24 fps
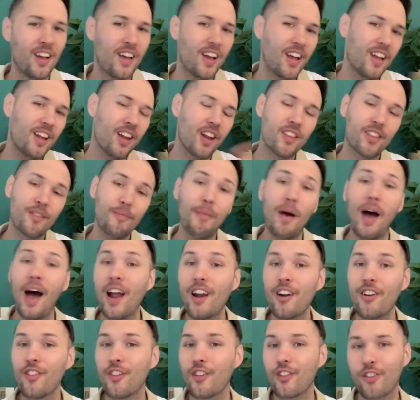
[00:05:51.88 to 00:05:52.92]
It doesn't
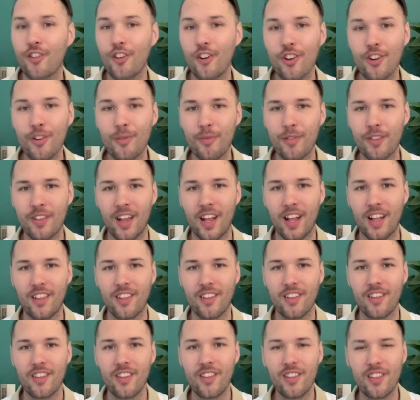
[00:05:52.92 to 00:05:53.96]
matter the
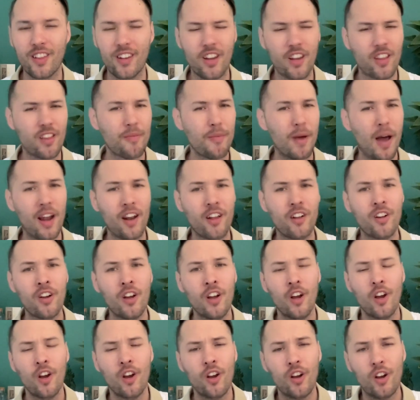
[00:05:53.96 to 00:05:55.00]
circumstances. It doesn't matter
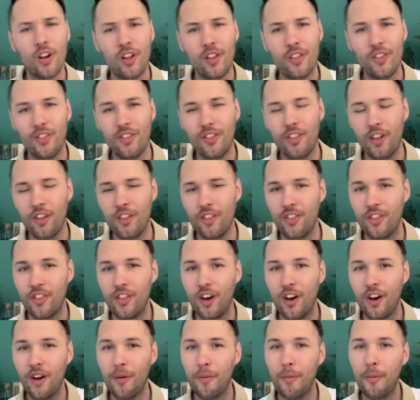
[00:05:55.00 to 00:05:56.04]

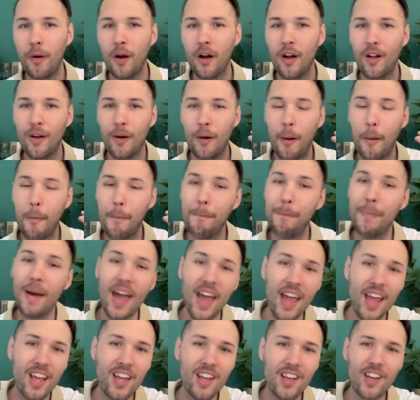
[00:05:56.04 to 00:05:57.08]
the
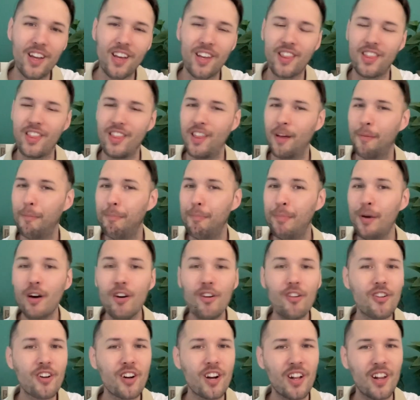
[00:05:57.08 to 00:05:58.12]
bank, the
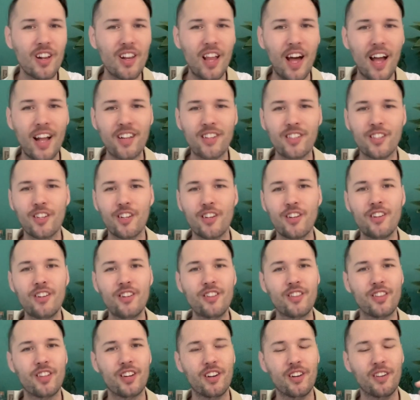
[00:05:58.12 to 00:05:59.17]
bill
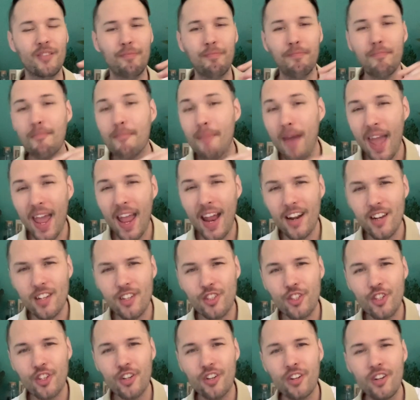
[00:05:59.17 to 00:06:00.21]
collector, the
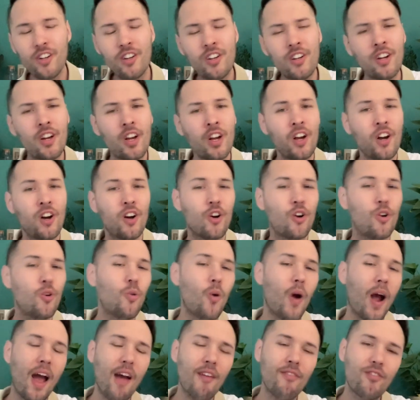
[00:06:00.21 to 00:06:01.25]
manager,
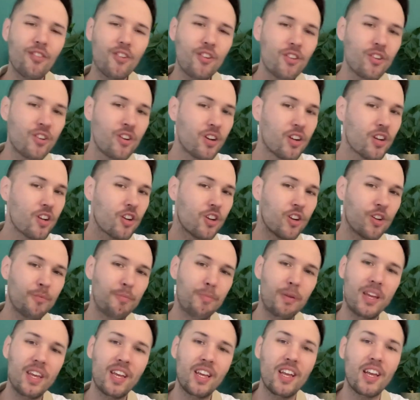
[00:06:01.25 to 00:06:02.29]
whoever could
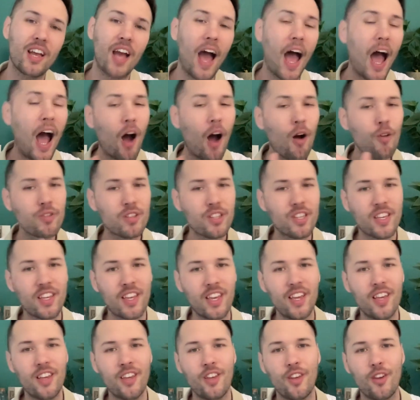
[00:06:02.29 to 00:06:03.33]
be out to
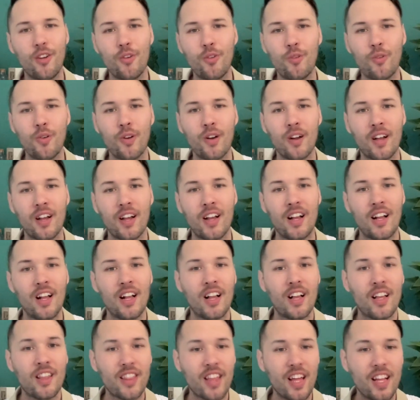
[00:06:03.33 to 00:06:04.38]
get you,
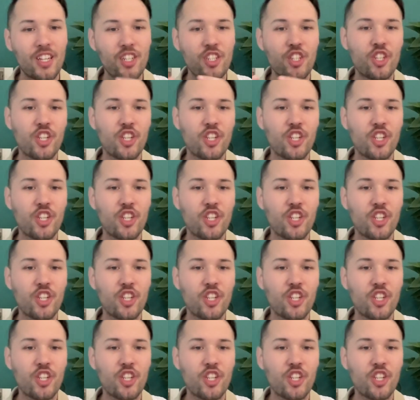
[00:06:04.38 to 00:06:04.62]
that